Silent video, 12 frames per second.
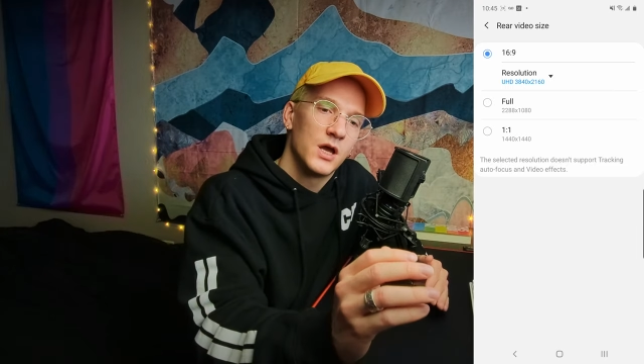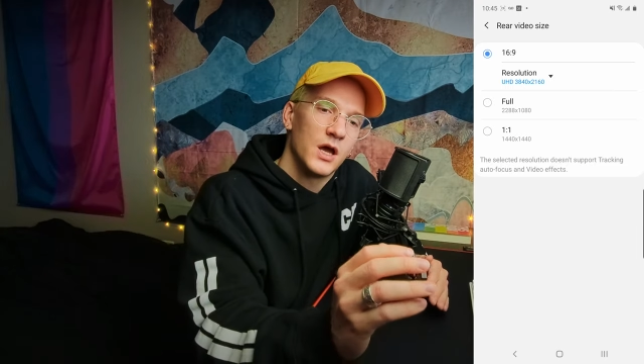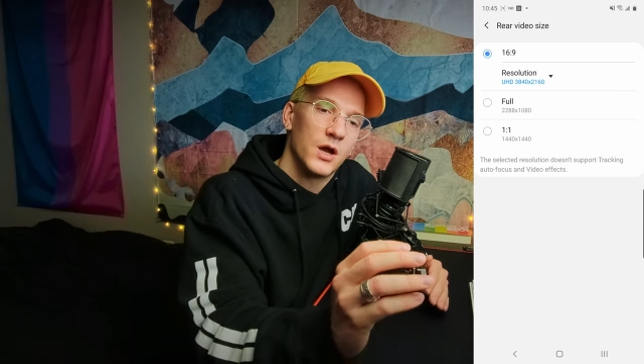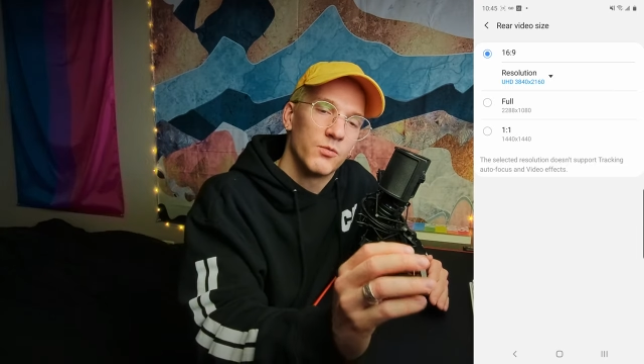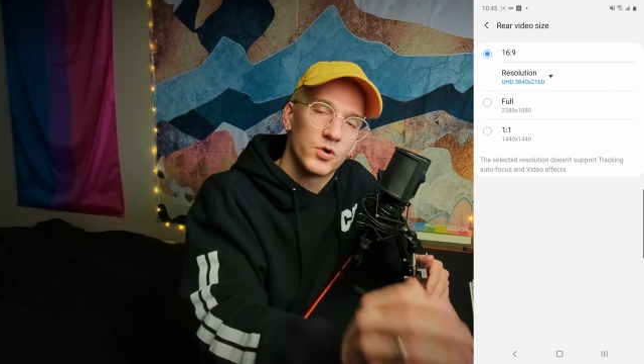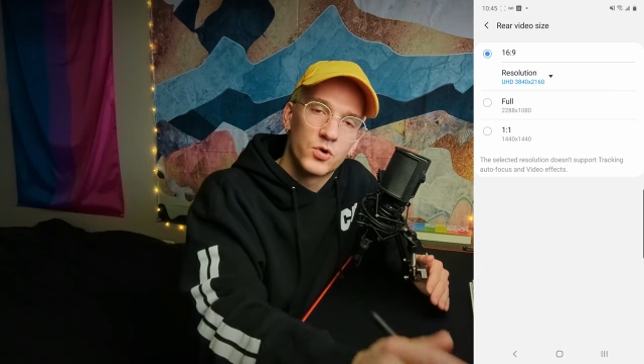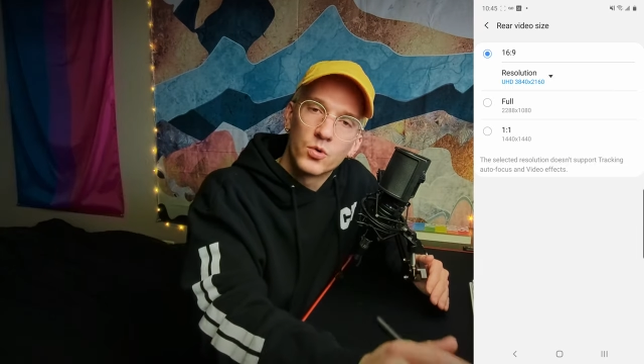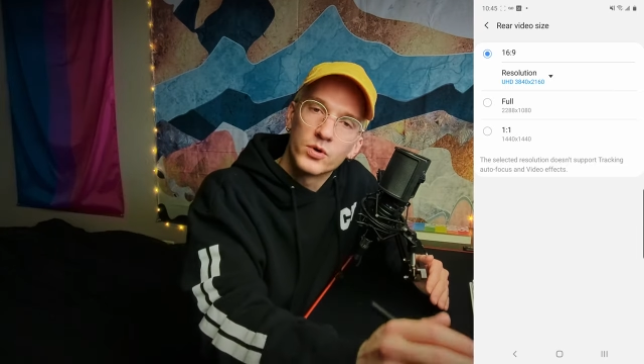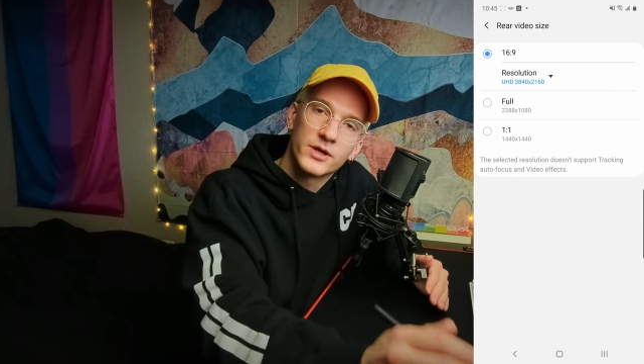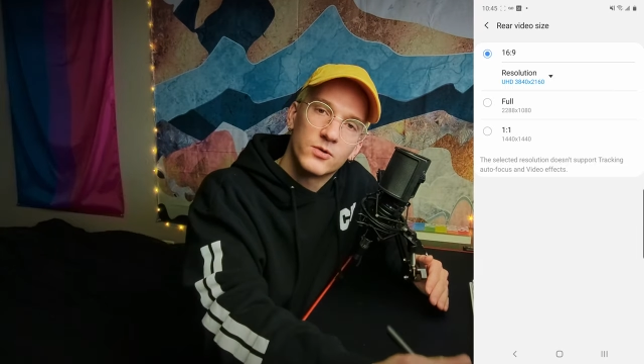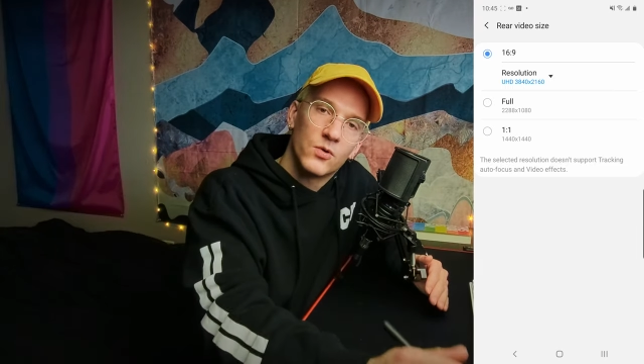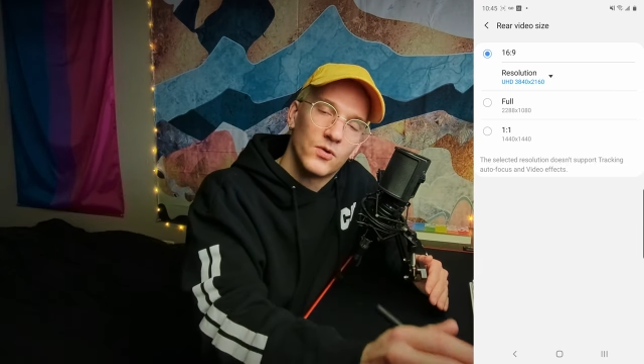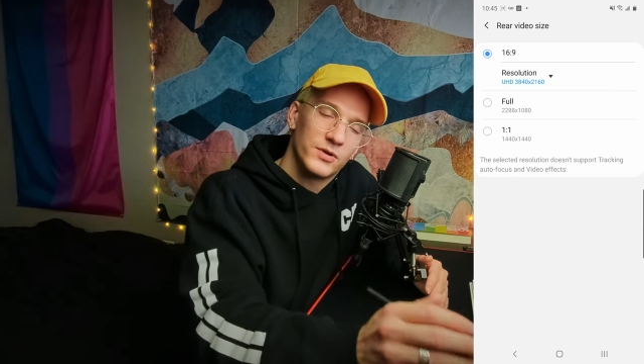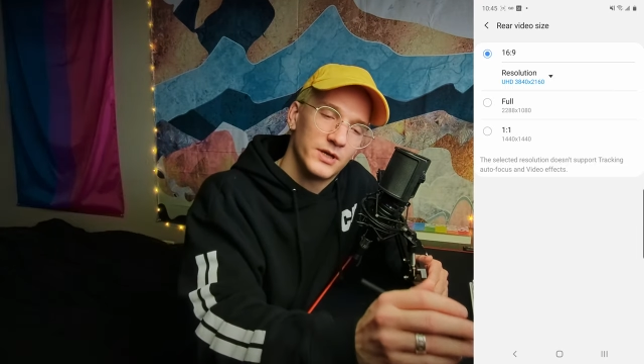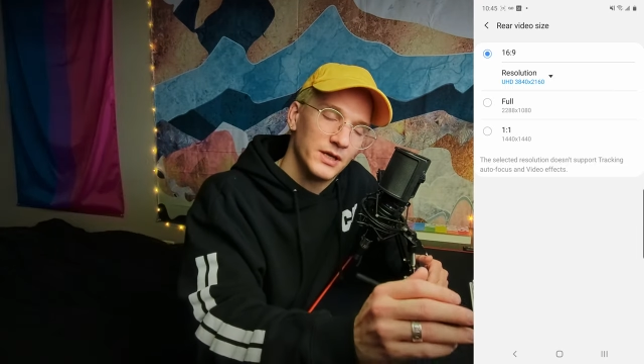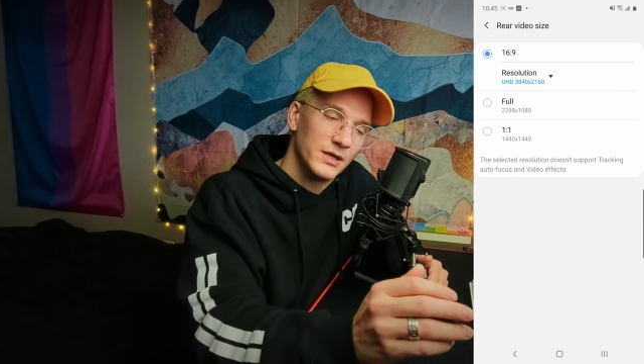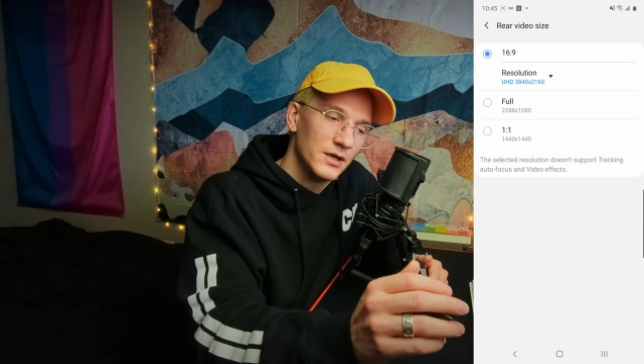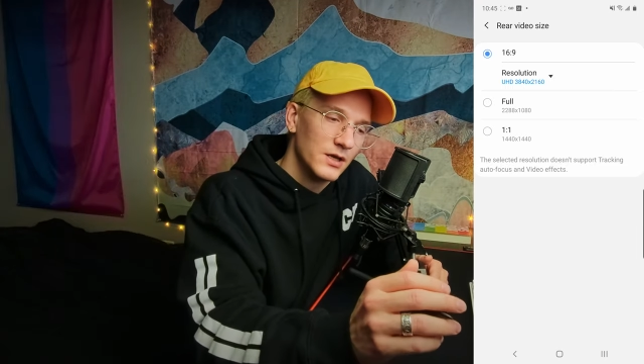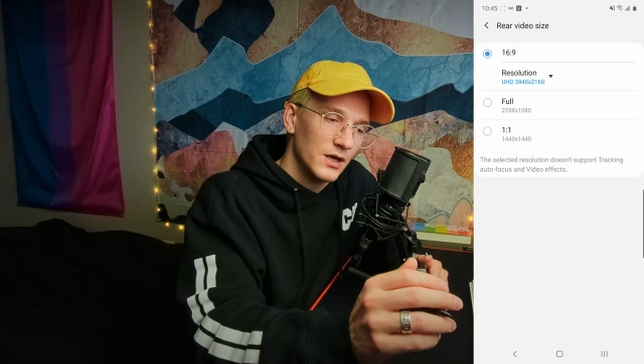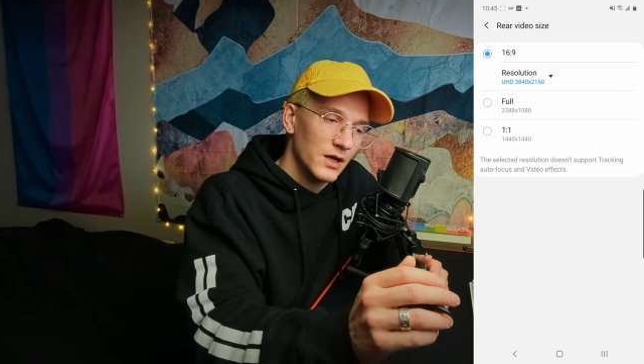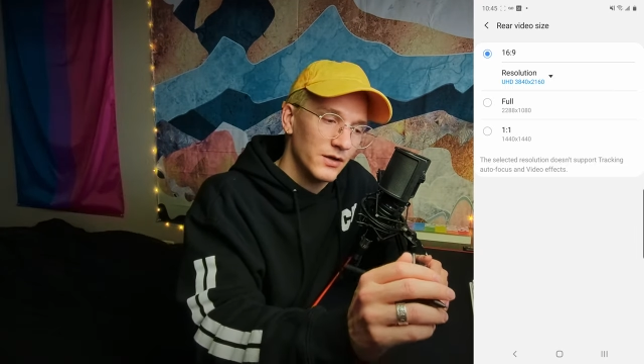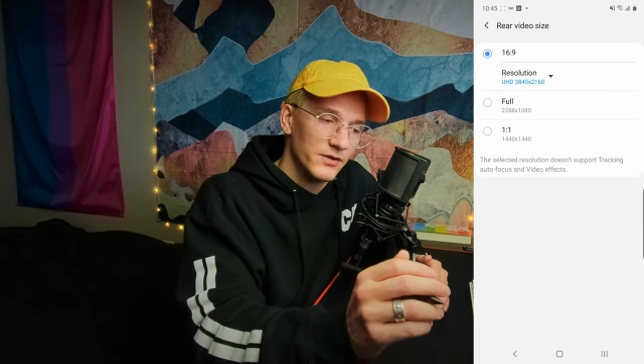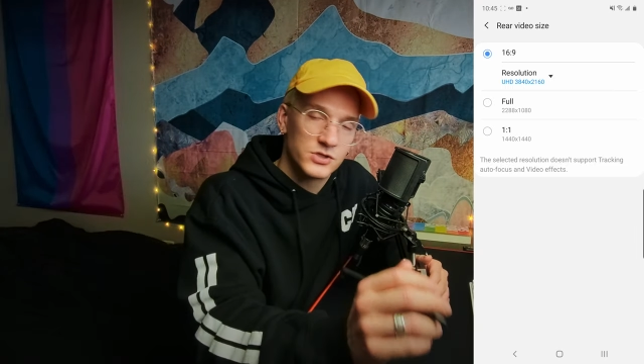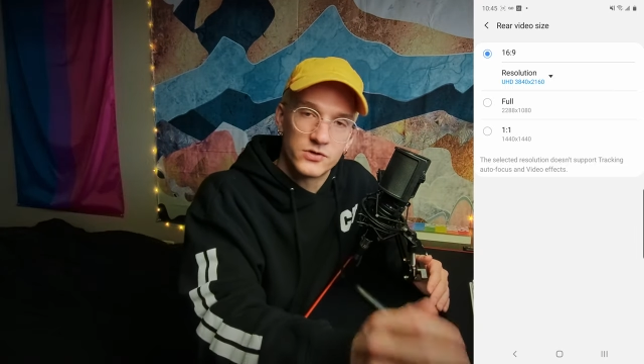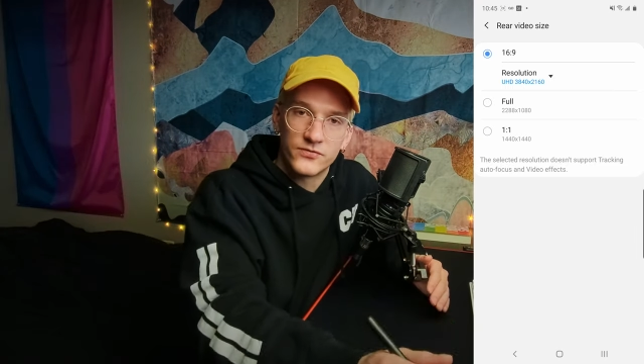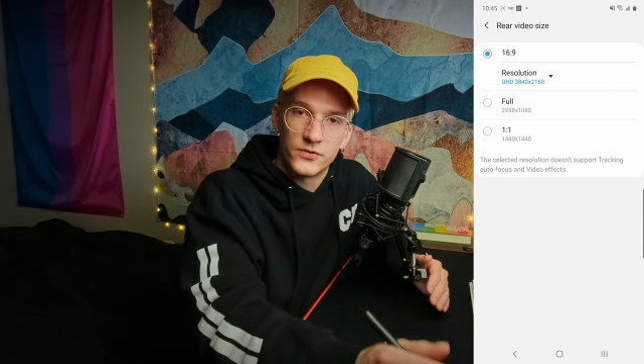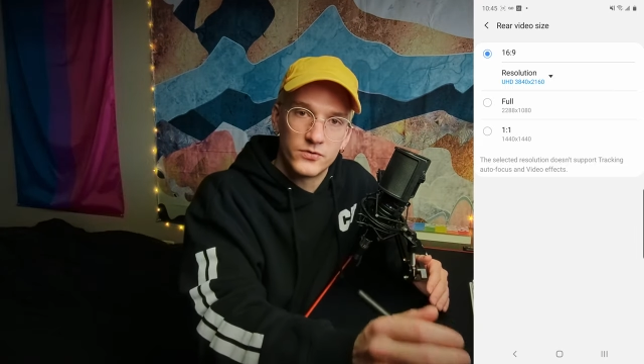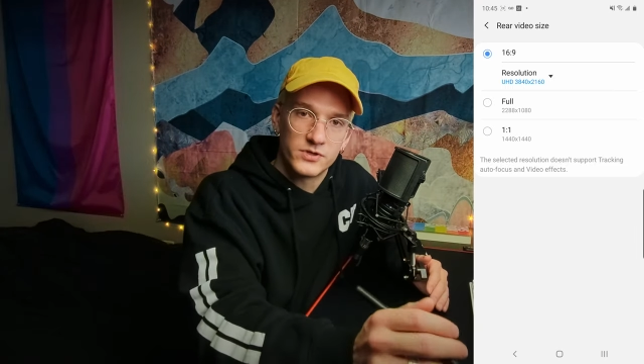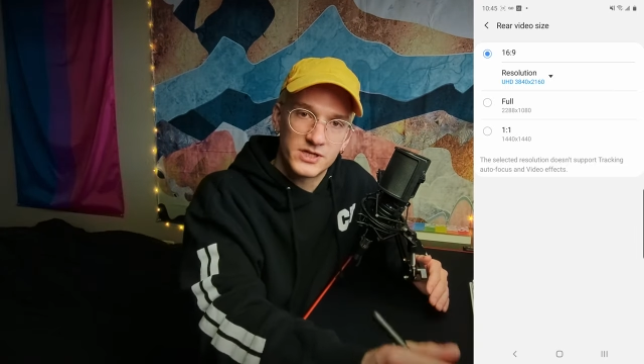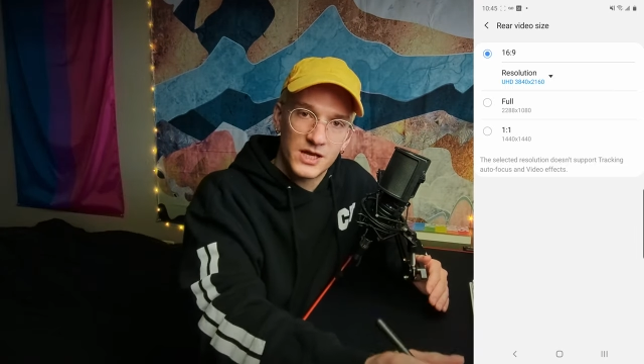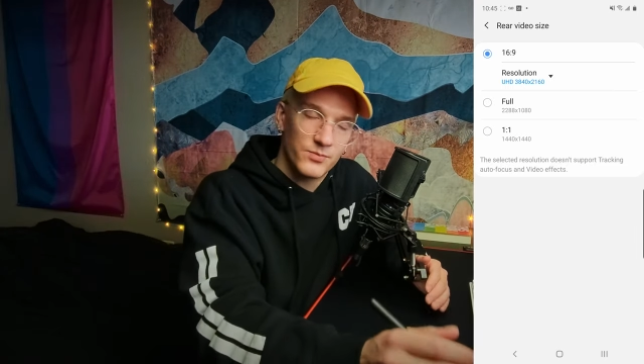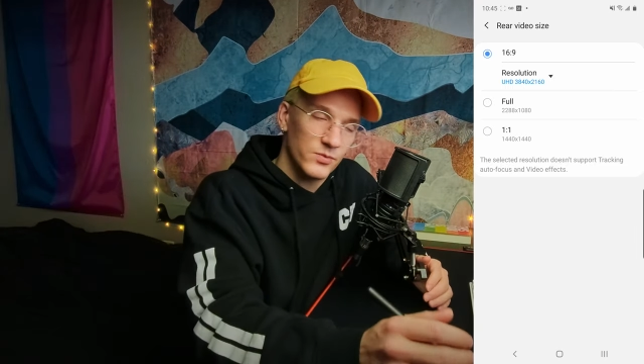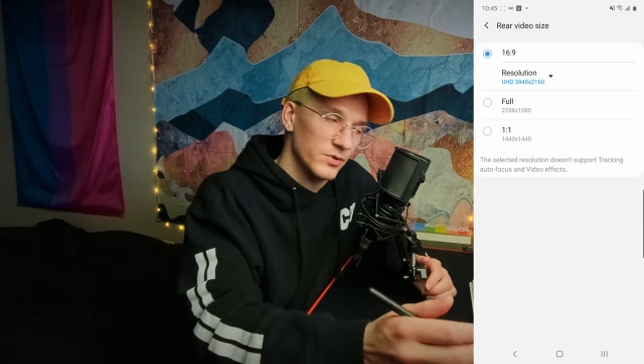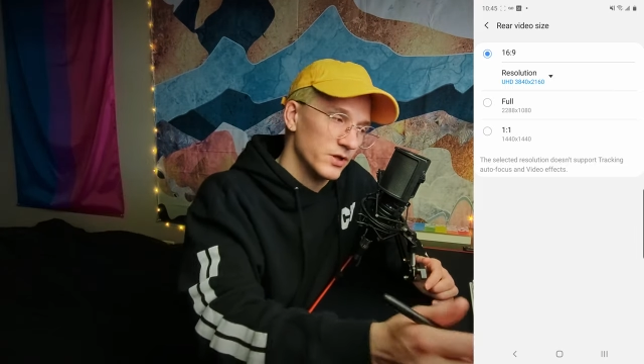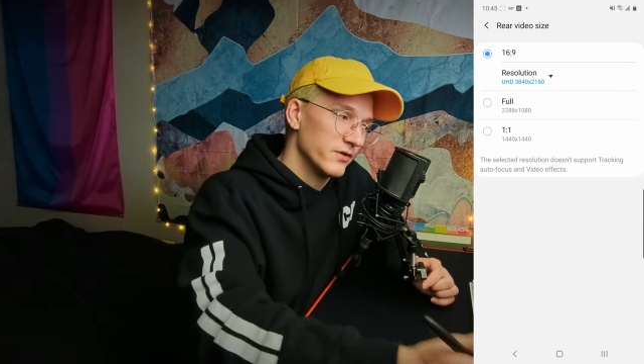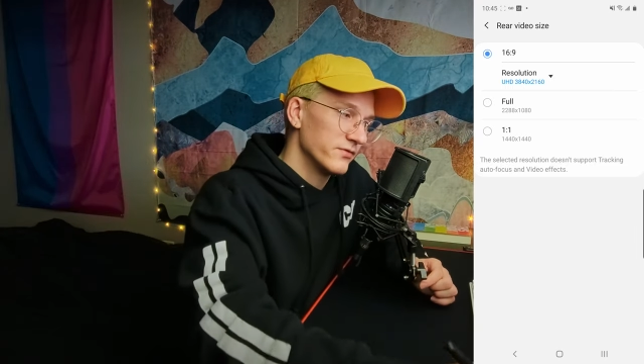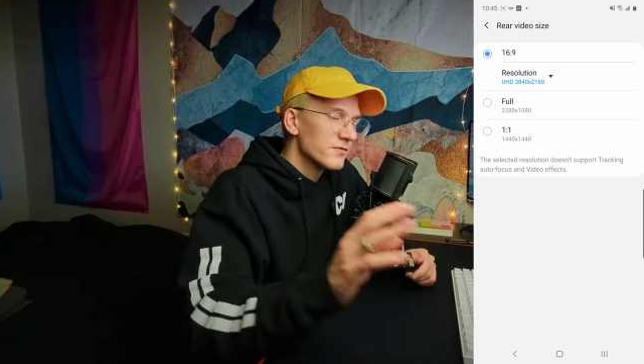recording quality that your phone is capable of.